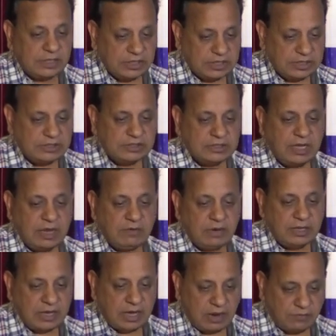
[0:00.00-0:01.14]
decreasing the
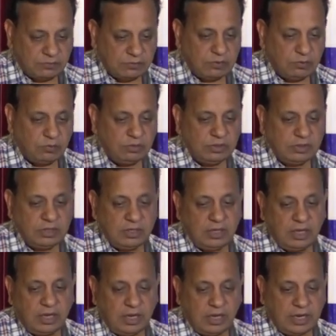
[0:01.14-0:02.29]
afterload,
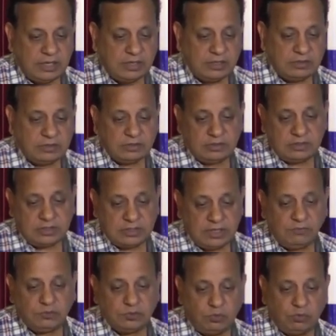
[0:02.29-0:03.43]
and they
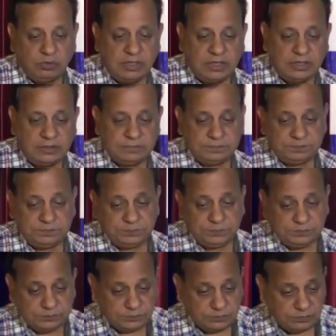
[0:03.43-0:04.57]
have shown that
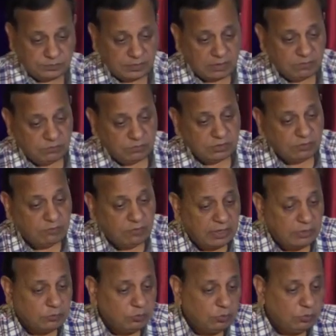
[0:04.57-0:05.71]
with
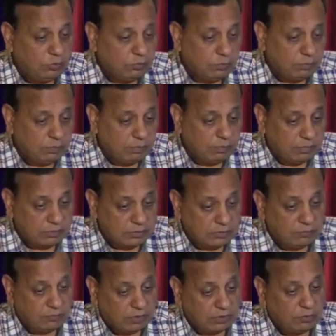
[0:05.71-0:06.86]
regard to
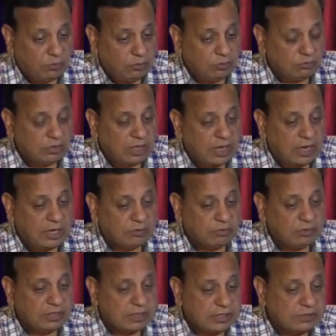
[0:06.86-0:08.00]
the workload on the heart
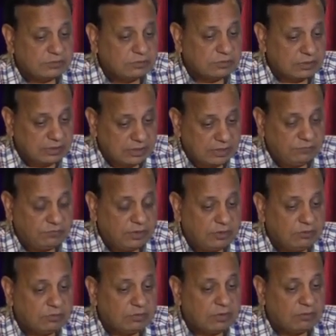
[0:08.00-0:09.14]
or increased left
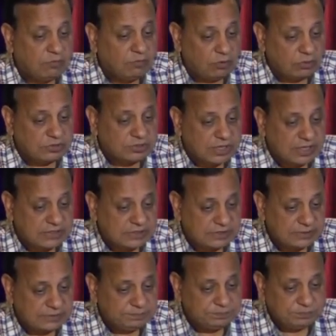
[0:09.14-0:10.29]
ventricular wall stress,